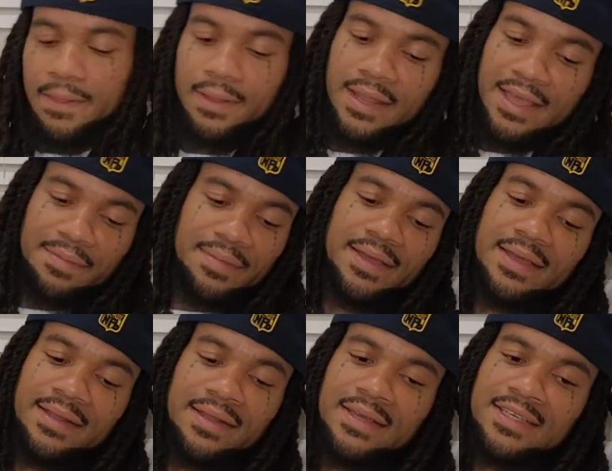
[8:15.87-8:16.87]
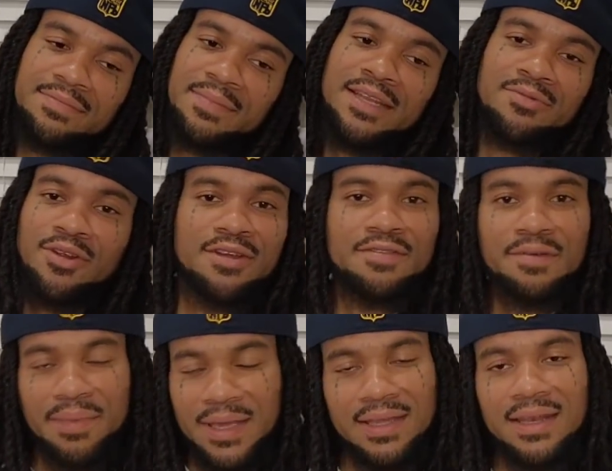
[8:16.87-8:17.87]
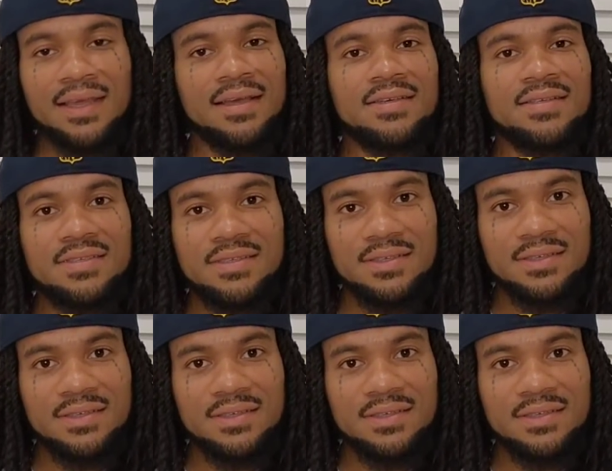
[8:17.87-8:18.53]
Like, man, niggas been working for billionaires.